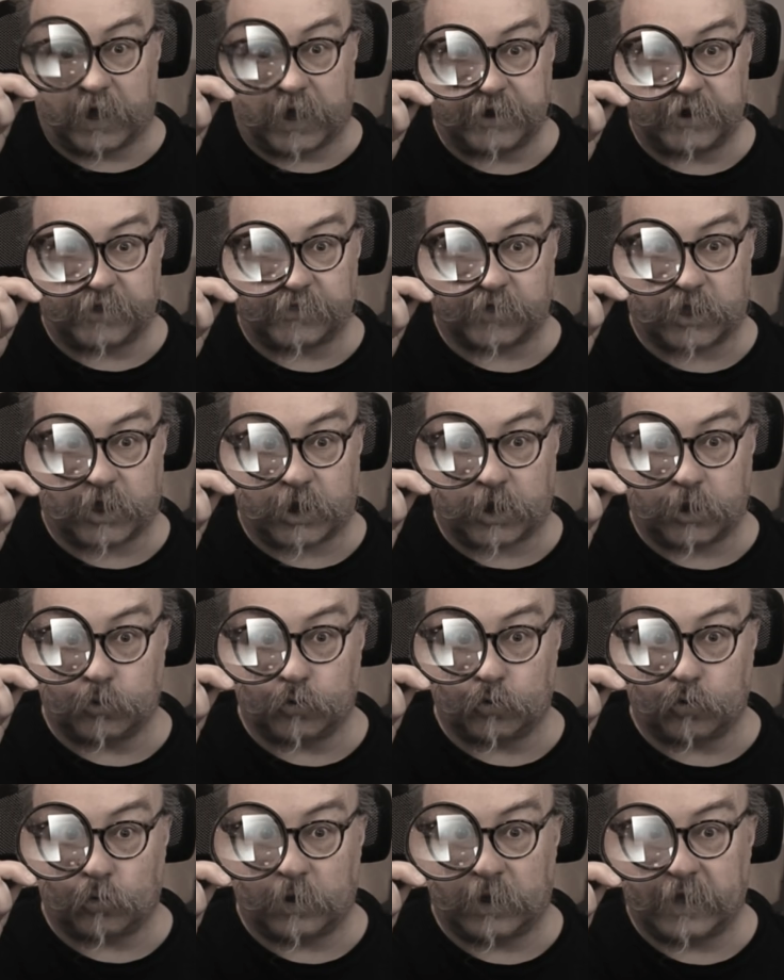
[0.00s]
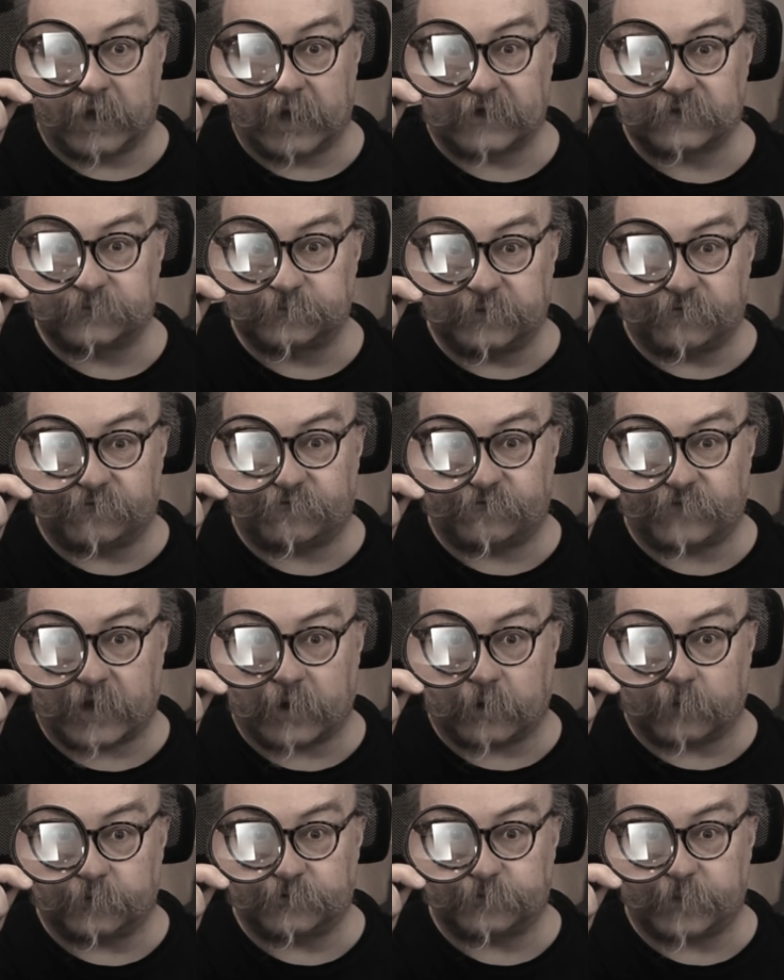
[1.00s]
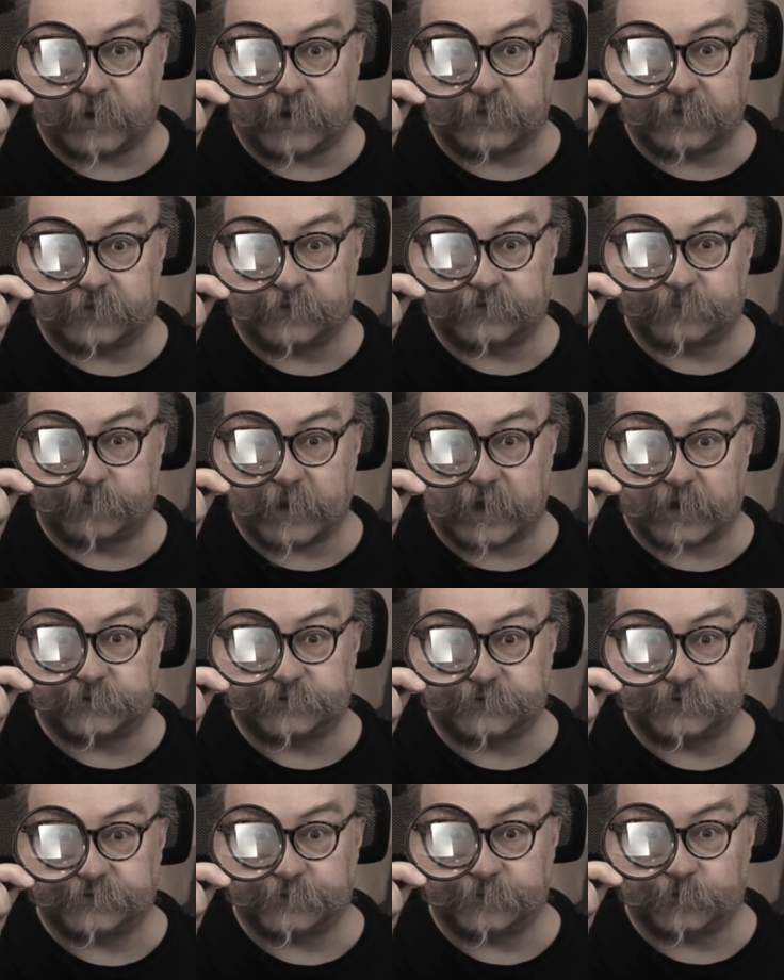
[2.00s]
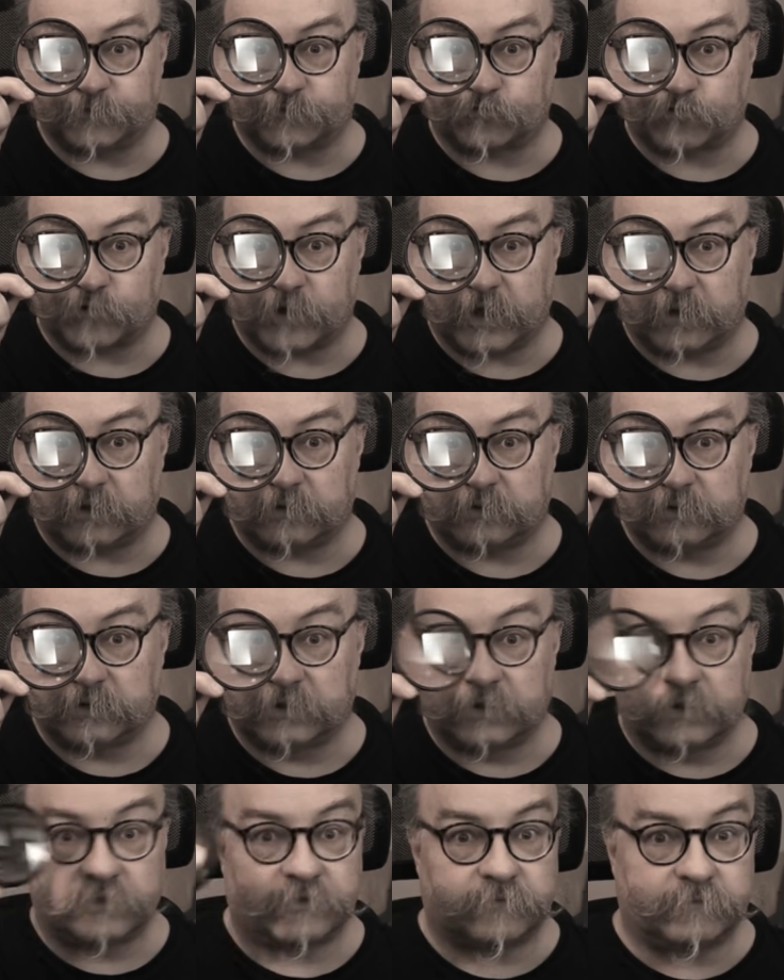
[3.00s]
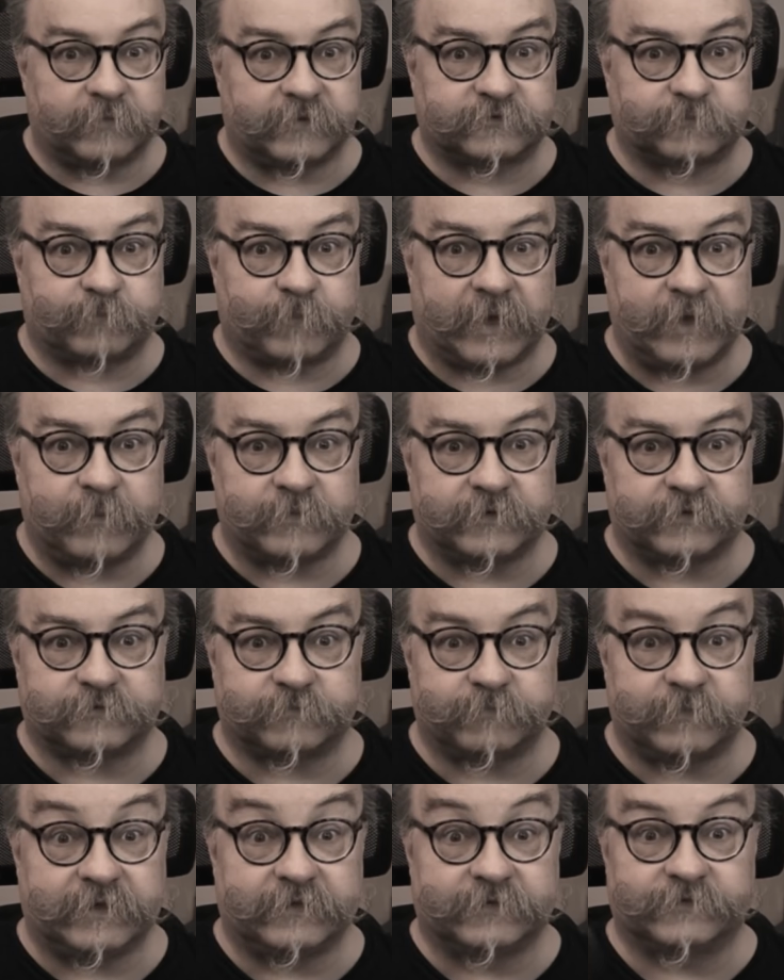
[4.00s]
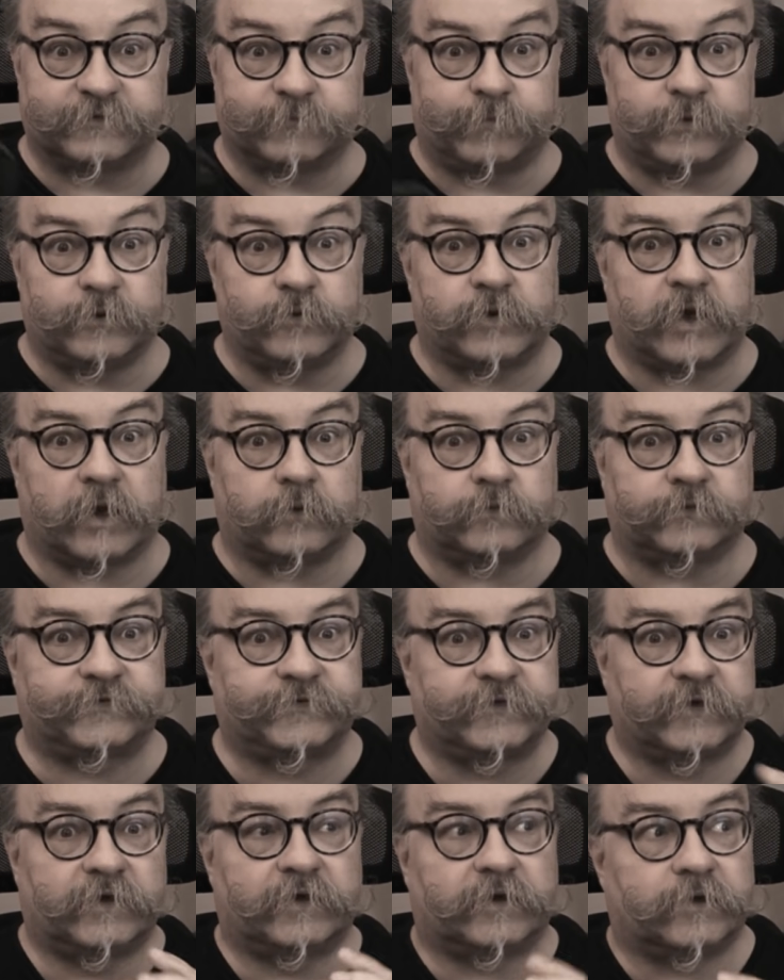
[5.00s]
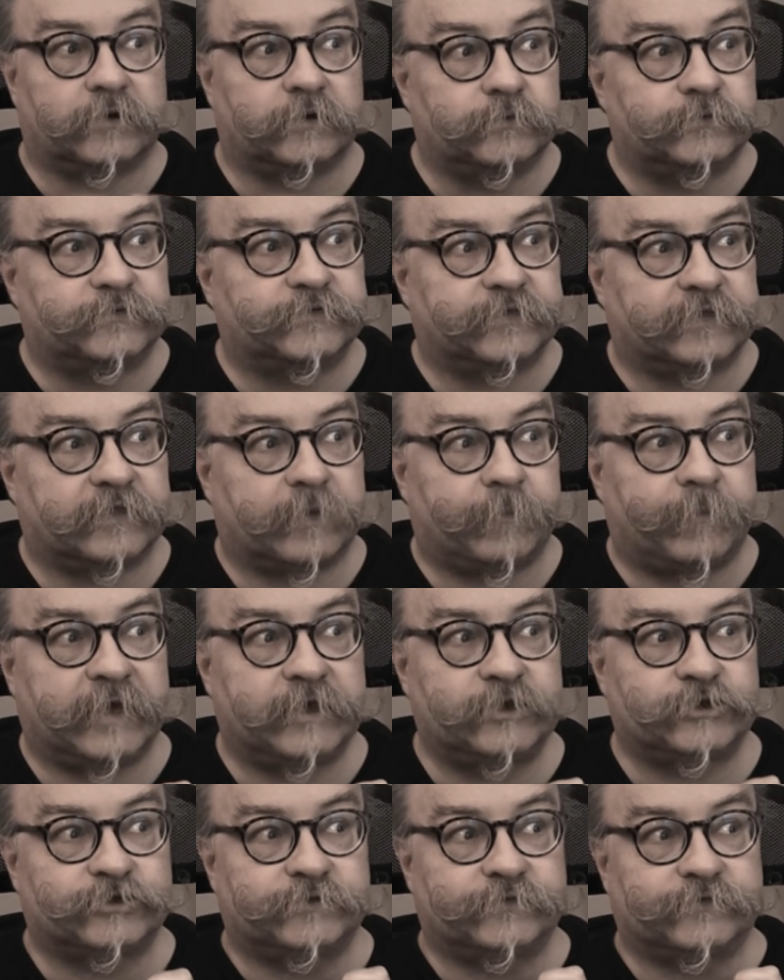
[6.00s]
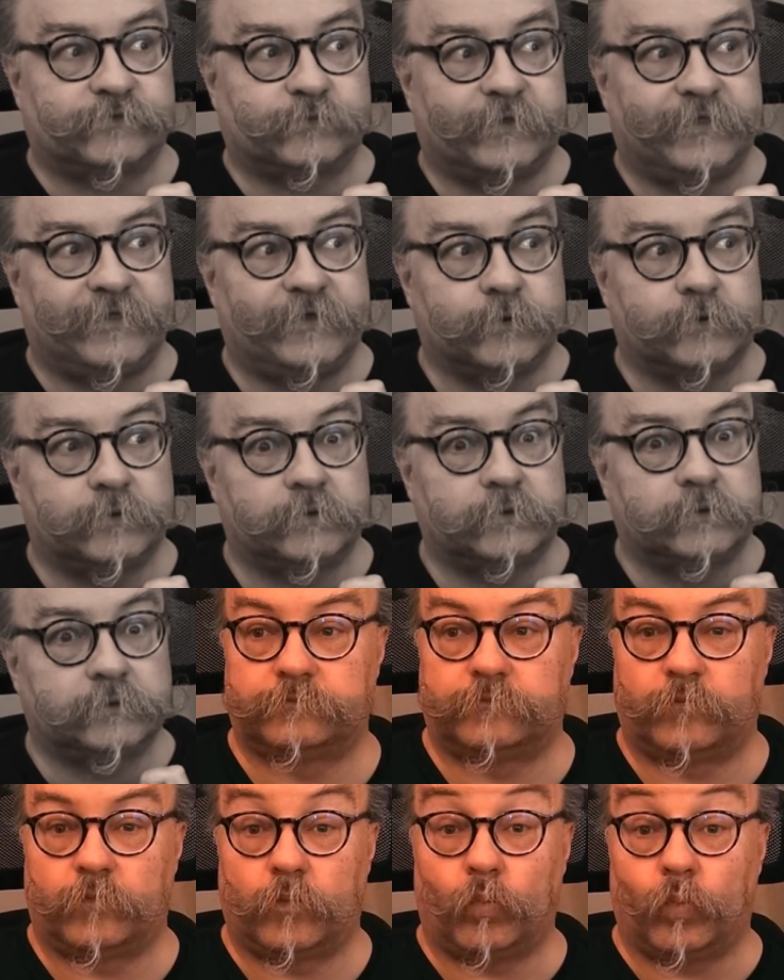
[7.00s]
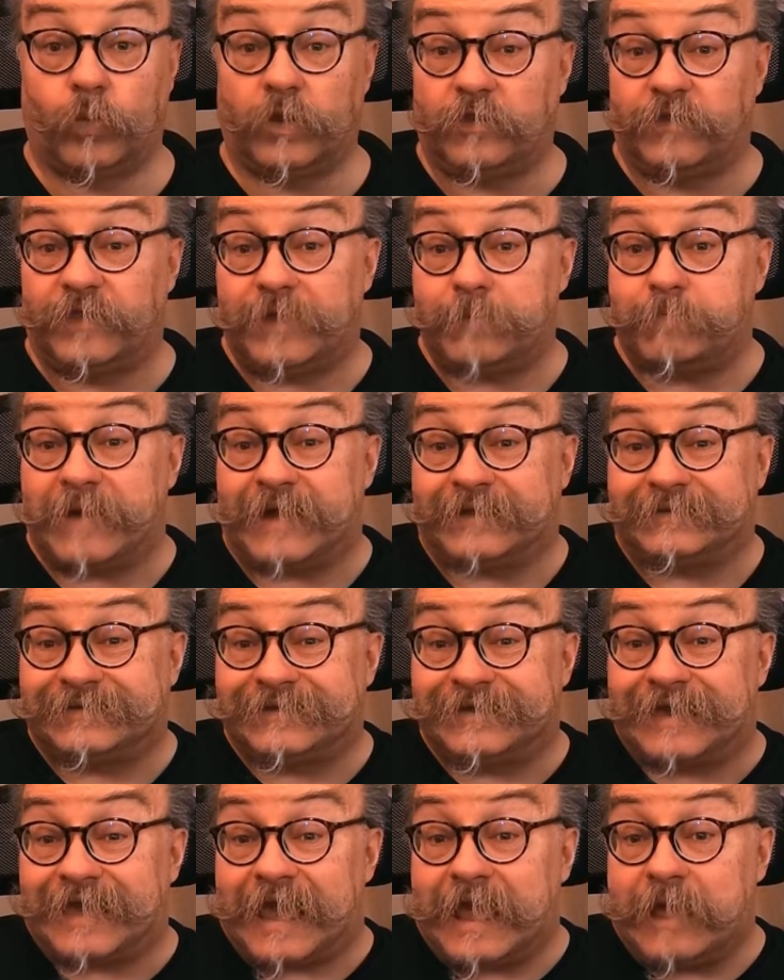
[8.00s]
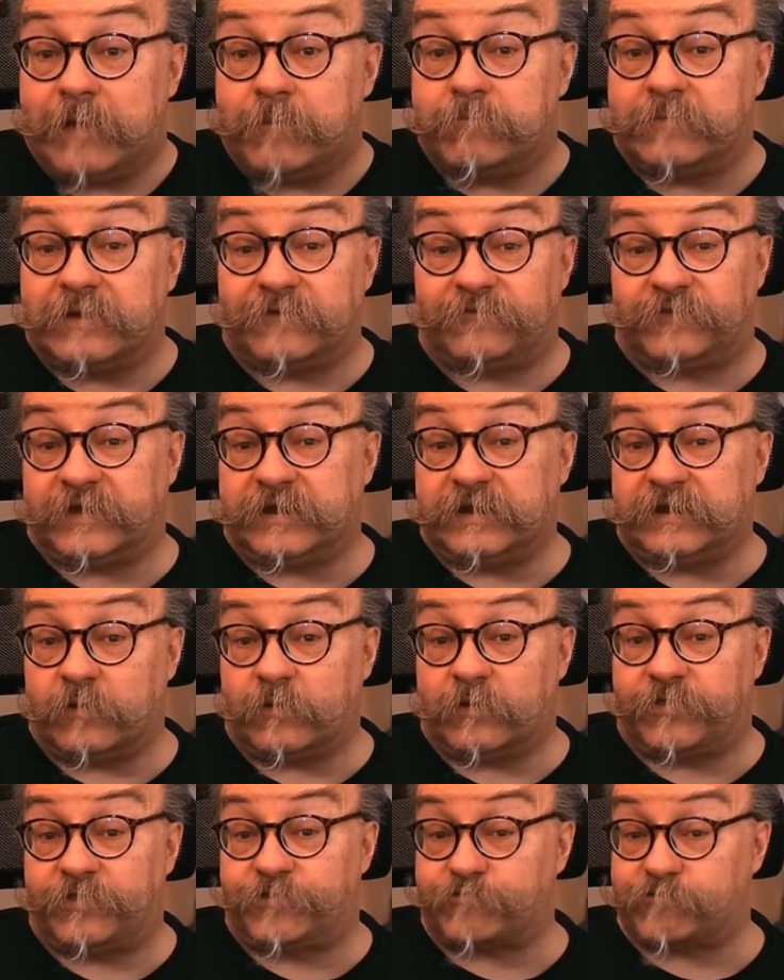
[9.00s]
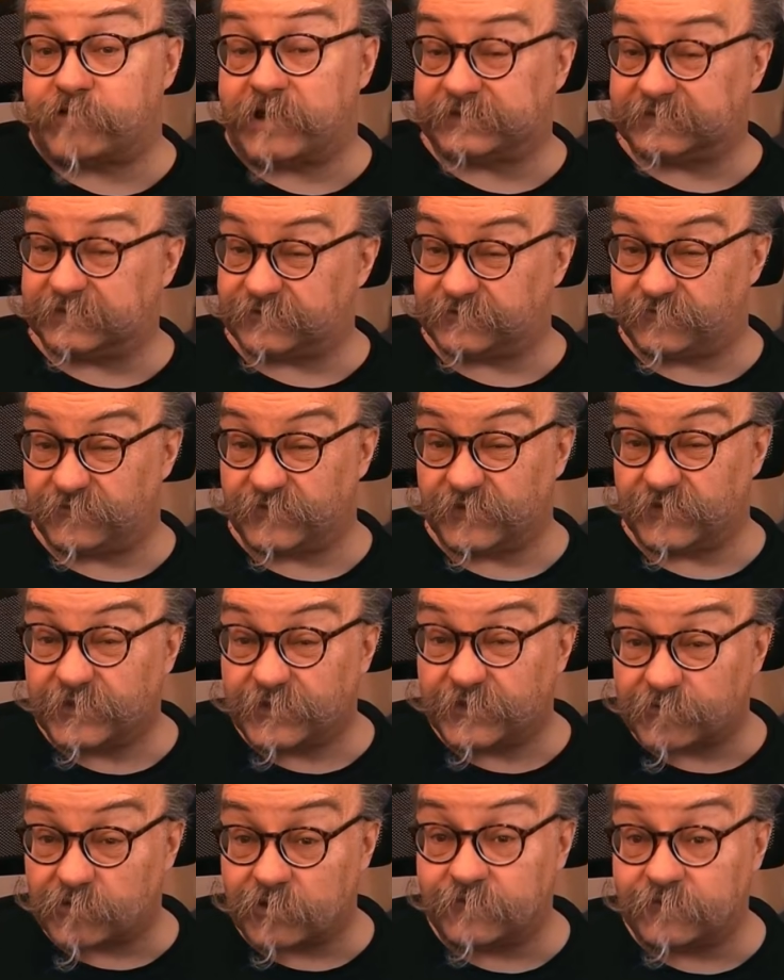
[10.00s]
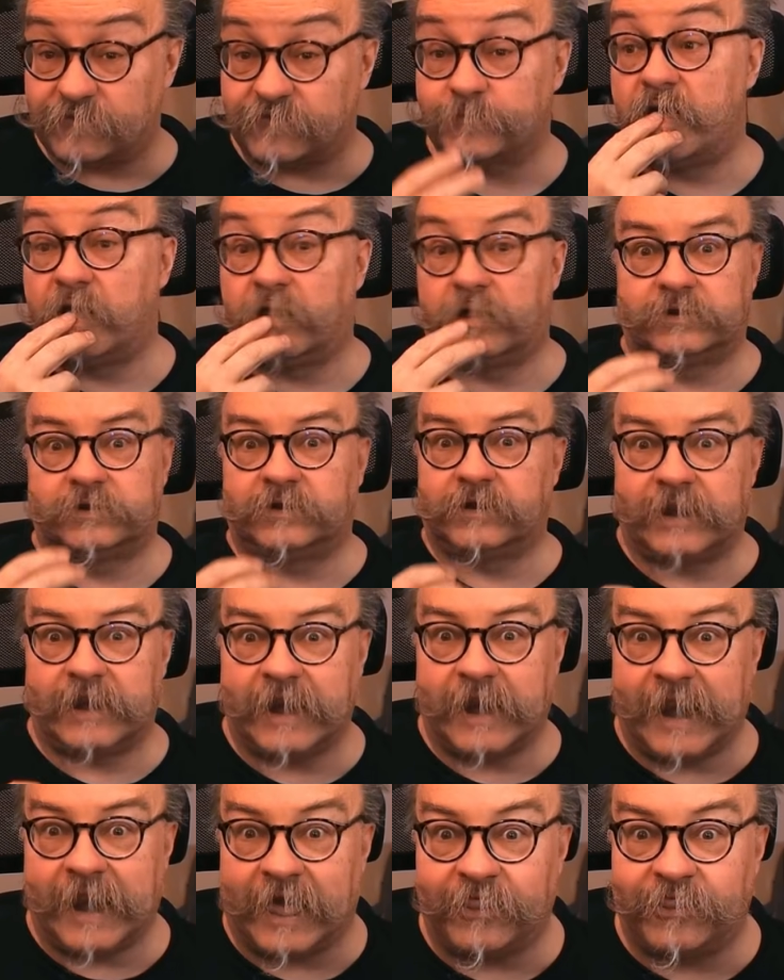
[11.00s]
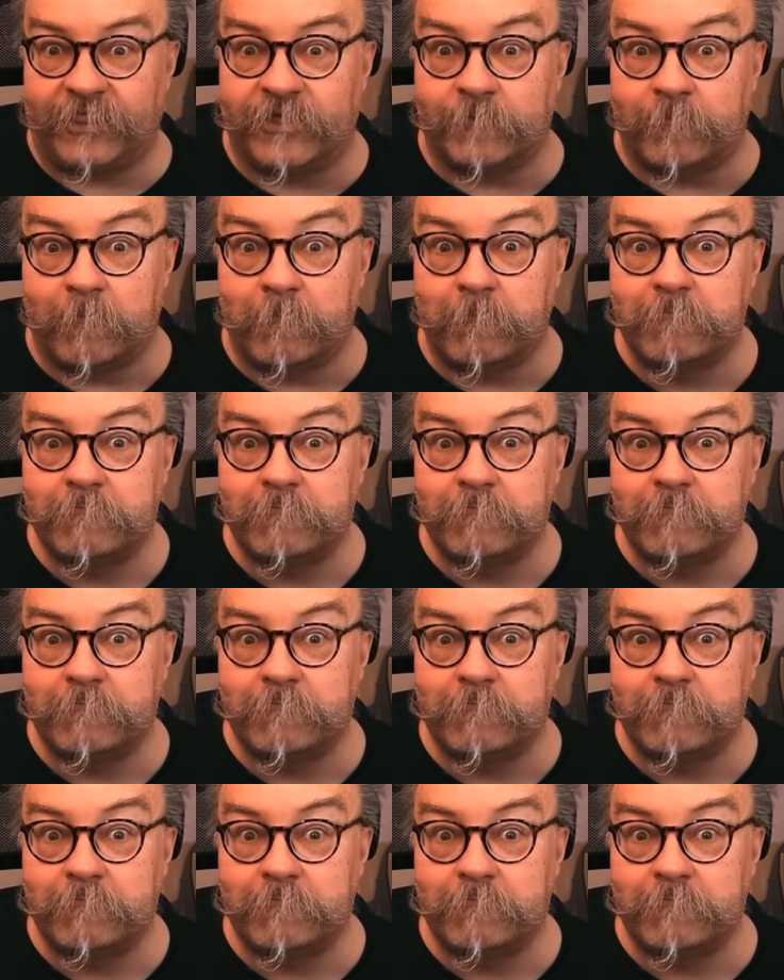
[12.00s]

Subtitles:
Another clue has been found by the inspectors on your trail. Missed payment means the bluecoats are losing their patience with you. Will they metagame if they know a threat is further off? Let them.